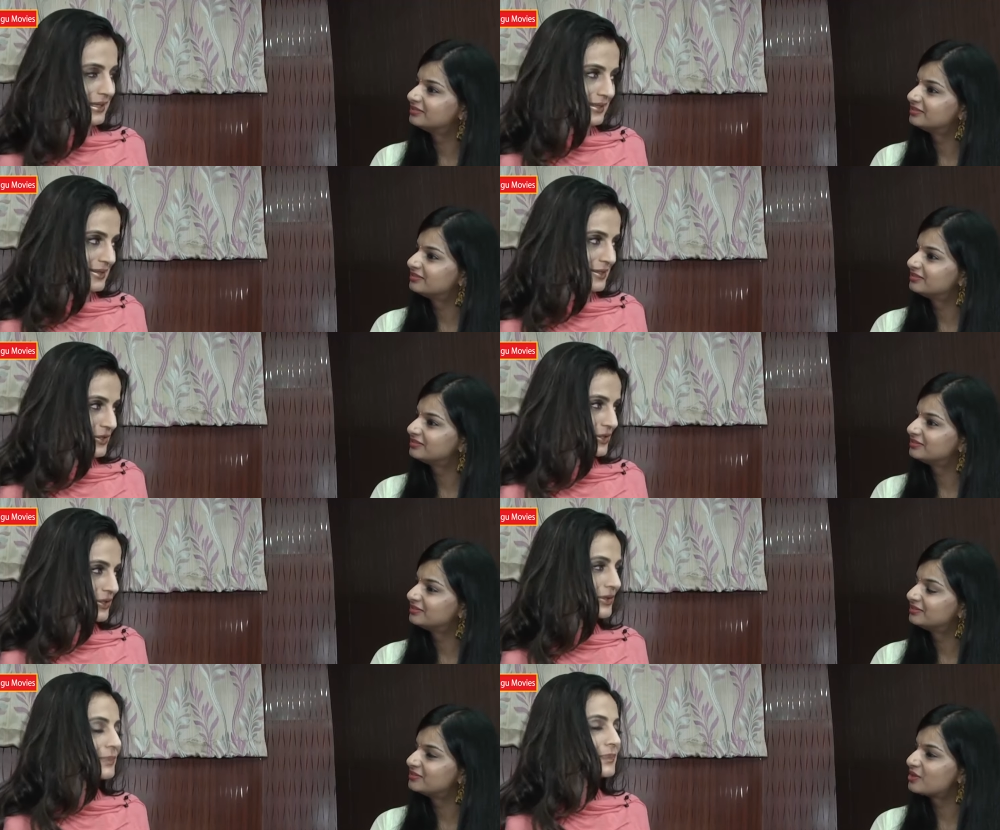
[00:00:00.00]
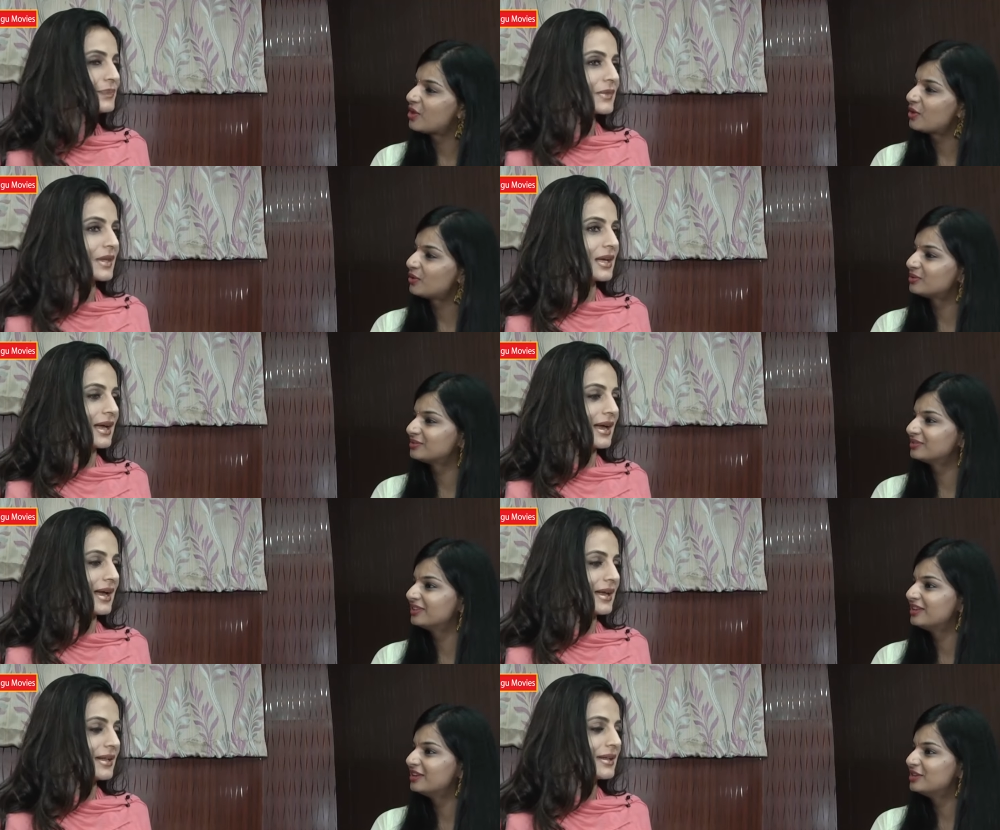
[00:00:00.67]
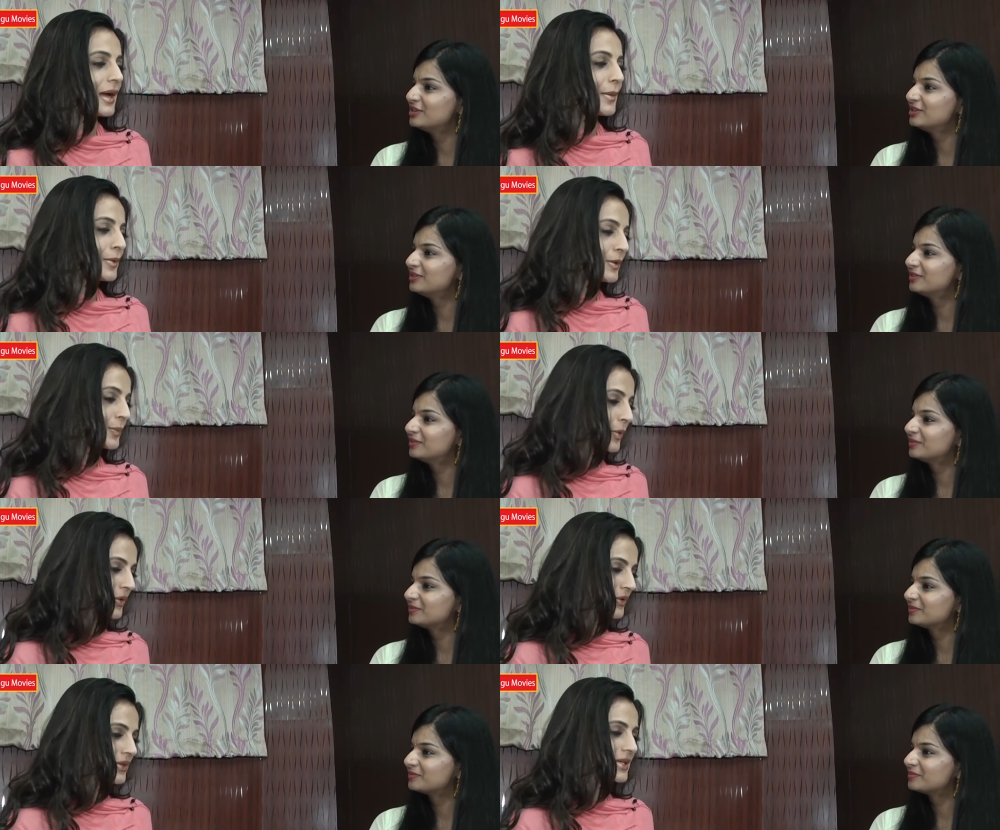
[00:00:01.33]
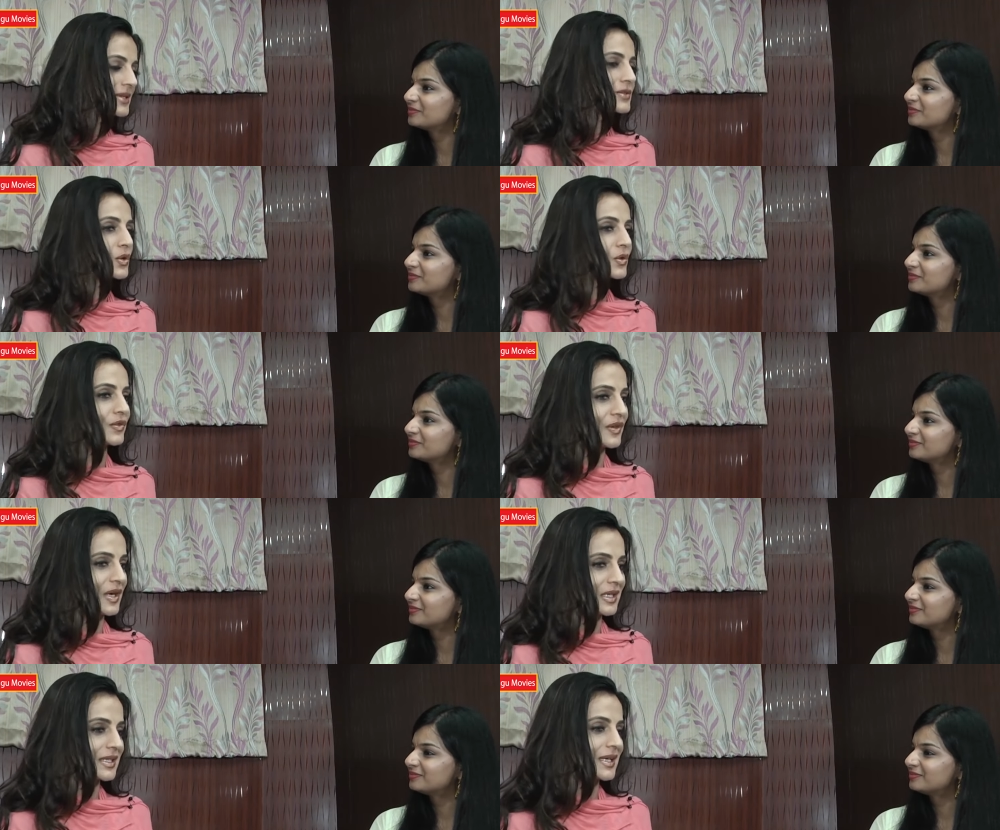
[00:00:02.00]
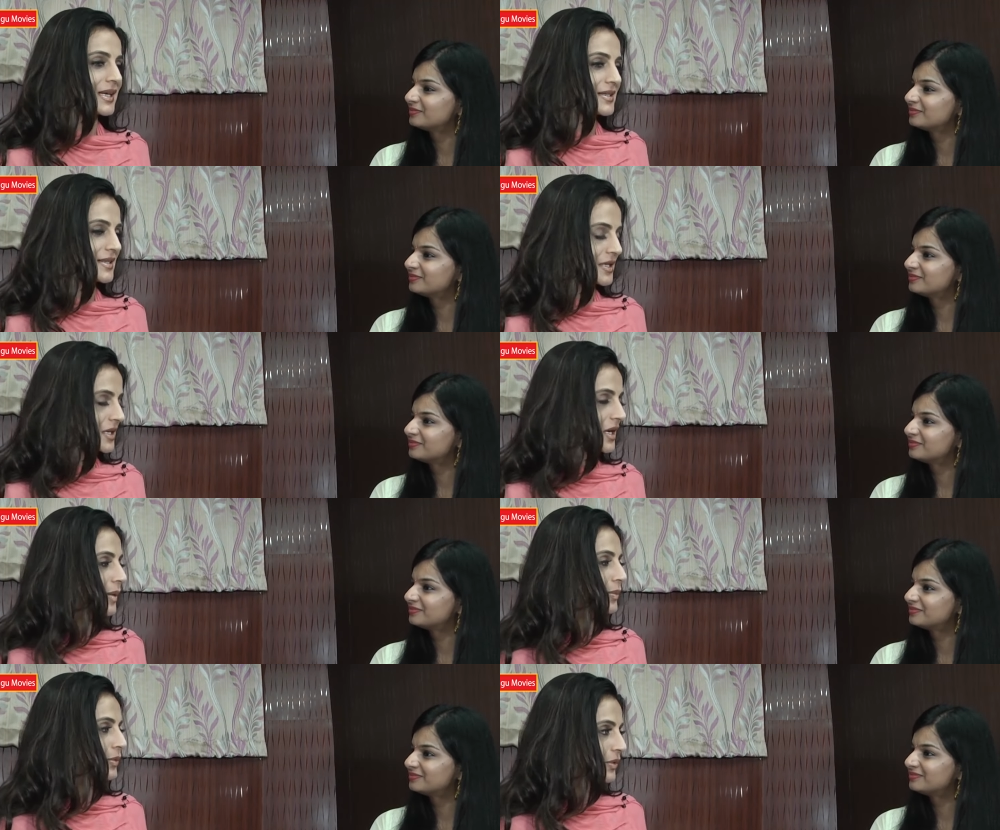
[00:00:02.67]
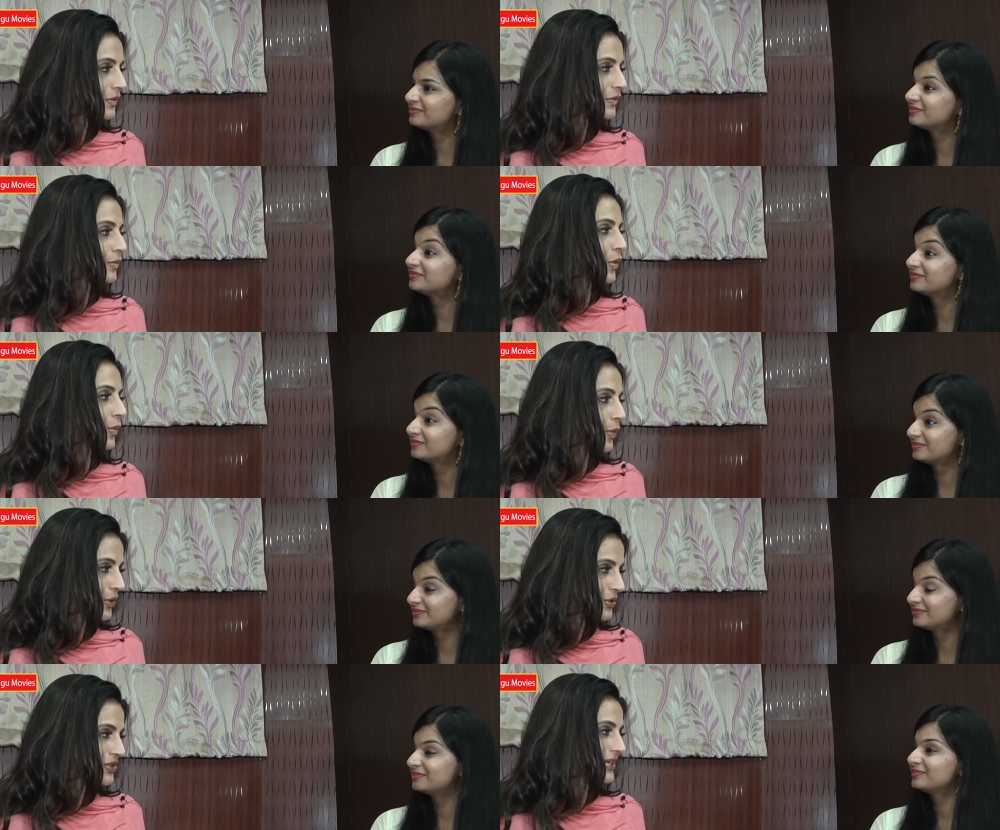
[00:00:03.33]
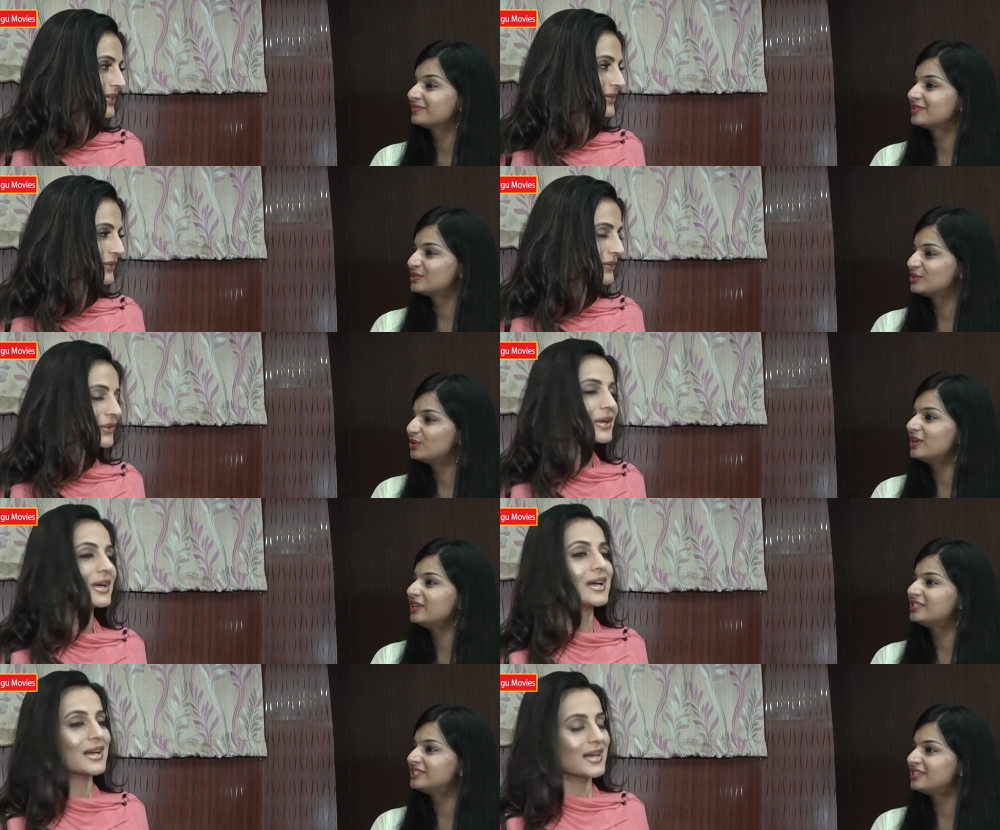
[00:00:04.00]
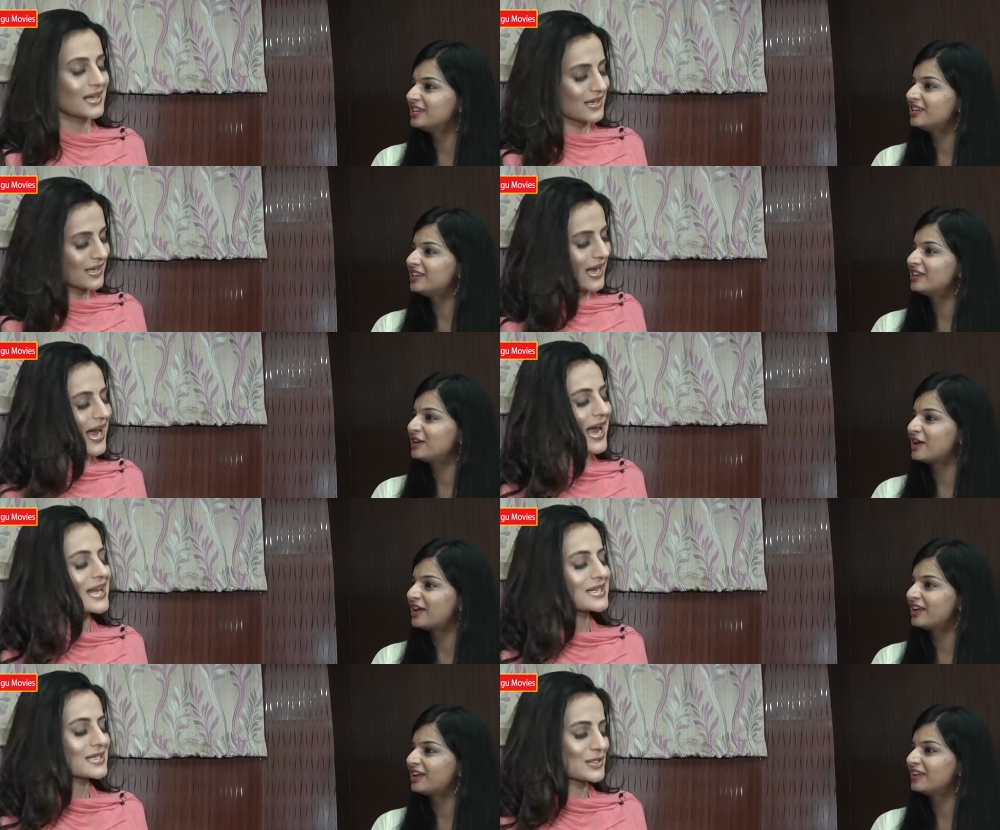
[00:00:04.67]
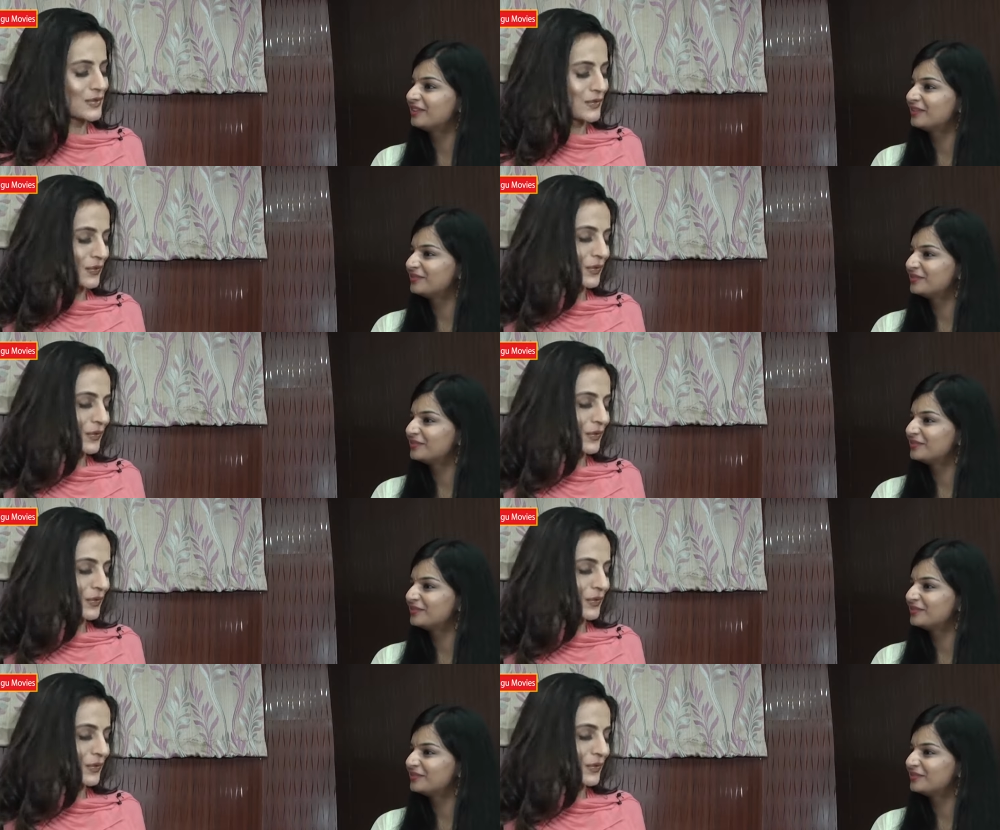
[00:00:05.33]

Speaker 1: next year. Oh. And I'm in the process of finalizing a couple of more projects. So, so next year, uh, hand is